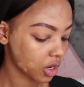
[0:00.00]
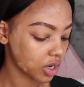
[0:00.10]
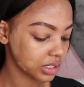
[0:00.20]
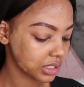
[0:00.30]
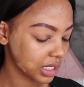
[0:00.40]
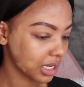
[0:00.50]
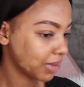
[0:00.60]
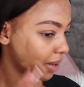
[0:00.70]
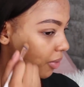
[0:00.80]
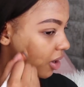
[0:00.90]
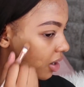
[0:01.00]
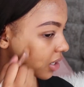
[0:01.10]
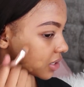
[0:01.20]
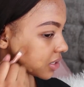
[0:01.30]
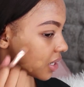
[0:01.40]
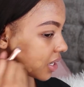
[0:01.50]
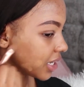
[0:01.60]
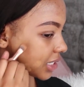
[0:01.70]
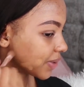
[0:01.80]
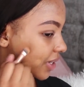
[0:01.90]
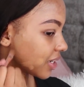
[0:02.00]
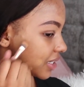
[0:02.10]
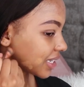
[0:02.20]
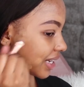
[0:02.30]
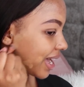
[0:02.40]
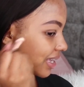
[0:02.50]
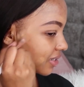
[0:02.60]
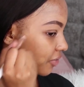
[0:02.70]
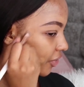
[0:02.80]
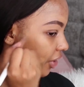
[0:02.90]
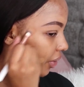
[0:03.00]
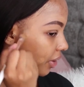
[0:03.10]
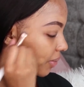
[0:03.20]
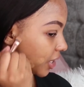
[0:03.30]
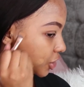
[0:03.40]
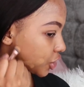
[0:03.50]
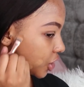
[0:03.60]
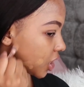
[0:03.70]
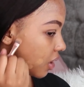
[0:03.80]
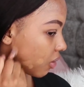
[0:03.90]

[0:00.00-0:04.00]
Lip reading: concealing my marks is because it has a very much